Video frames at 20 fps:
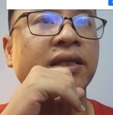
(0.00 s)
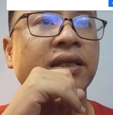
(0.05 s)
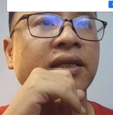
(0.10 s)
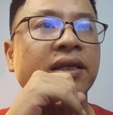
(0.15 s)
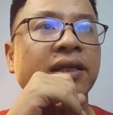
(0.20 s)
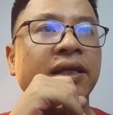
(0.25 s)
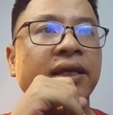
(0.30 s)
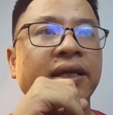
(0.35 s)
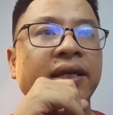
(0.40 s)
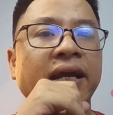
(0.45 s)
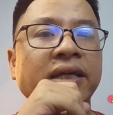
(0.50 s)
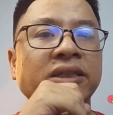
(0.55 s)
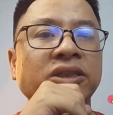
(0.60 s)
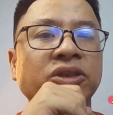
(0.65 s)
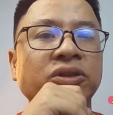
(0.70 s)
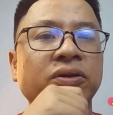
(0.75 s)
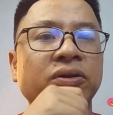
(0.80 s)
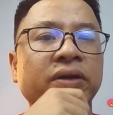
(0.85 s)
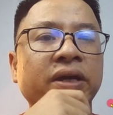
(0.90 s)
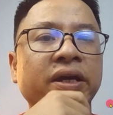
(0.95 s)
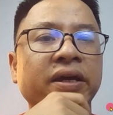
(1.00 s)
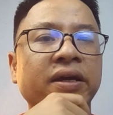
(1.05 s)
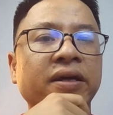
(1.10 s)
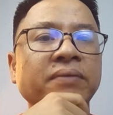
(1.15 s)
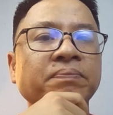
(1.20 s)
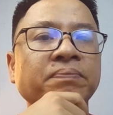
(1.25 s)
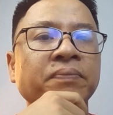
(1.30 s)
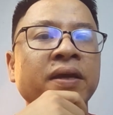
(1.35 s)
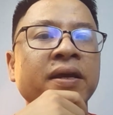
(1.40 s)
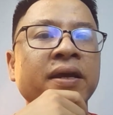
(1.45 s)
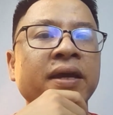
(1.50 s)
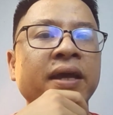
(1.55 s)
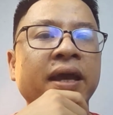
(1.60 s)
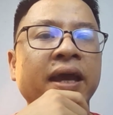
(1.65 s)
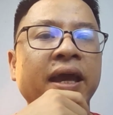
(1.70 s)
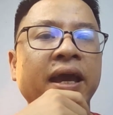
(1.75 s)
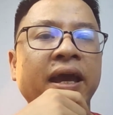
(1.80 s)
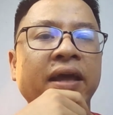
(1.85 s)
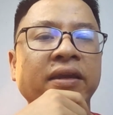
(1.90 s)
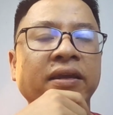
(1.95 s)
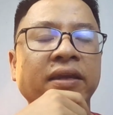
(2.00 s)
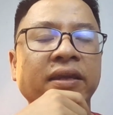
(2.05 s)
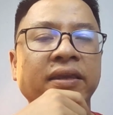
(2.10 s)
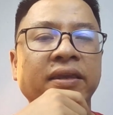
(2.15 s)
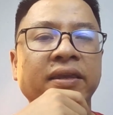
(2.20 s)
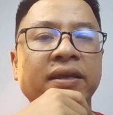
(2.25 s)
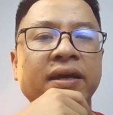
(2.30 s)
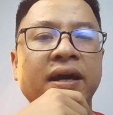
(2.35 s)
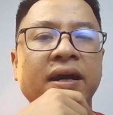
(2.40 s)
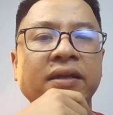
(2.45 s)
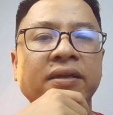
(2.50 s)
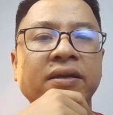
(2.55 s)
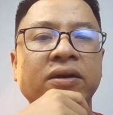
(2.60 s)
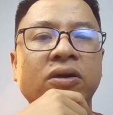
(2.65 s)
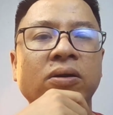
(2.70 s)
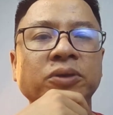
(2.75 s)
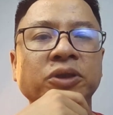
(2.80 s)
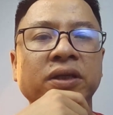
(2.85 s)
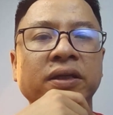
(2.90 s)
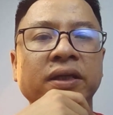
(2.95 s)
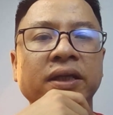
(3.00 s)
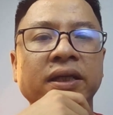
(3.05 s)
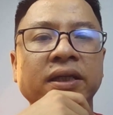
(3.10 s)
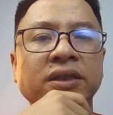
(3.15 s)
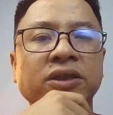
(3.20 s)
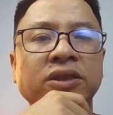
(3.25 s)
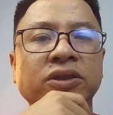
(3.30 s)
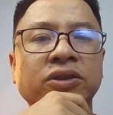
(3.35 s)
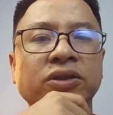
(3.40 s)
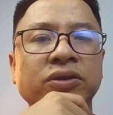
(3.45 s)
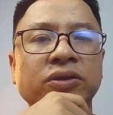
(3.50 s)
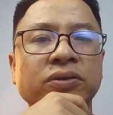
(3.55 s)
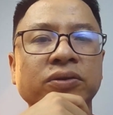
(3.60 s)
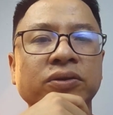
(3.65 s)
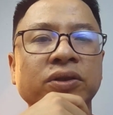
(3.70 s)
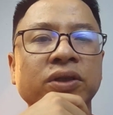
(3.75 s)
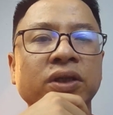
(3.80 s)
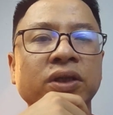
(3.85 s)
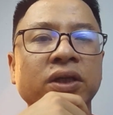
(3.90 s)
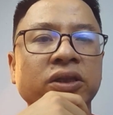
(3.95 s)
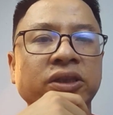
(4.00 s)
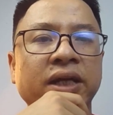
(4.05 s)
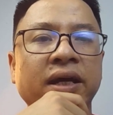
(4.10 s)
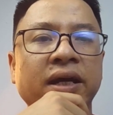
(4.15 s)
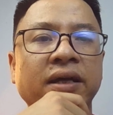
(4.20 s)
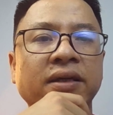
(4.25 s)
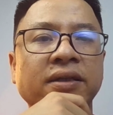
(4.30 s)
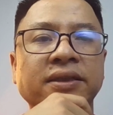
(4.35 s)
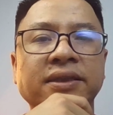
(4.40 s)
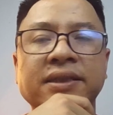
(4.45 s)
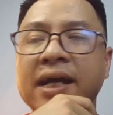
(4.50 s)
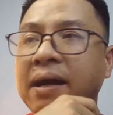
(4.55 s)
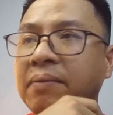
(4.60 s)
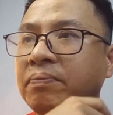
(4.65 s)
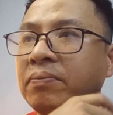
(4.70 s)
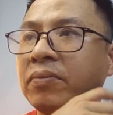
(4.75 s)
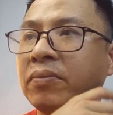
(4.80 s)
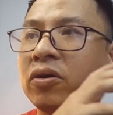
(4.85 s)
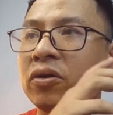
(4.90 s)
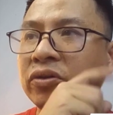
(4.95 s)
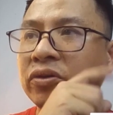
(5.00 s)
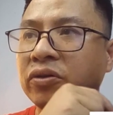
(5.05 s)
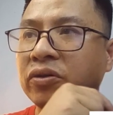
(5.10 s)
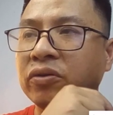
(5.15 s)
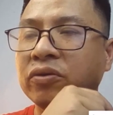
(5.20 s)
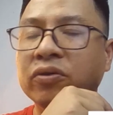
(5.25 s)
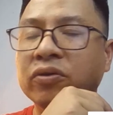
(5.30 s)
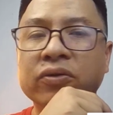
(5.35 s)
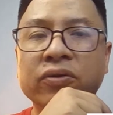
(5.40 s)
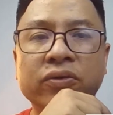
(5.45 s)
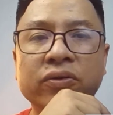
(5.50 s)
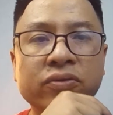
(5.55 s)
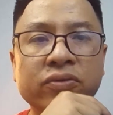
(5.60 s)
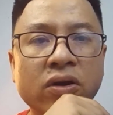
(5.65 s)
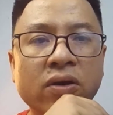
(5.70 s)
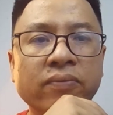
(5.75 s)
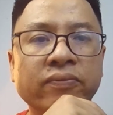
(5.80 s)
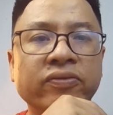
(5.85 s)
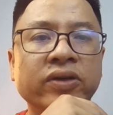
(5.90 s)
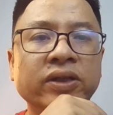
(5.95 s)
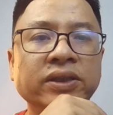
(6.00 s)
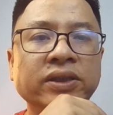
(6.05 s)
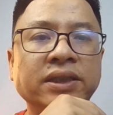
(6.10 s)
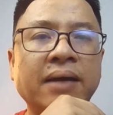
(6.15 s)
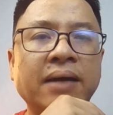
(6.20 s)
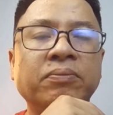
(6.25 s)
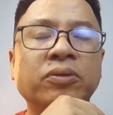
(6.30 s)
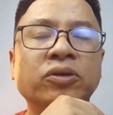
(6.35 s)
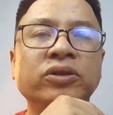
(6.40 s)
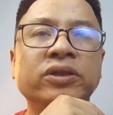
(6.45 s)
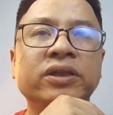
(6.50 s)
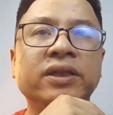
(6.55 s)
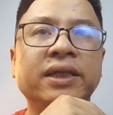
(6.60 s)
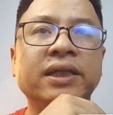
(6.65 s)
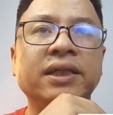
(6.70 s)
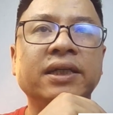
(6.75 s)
click cancel here. And the other option is to share a tab on your Google Chrome. For example, you can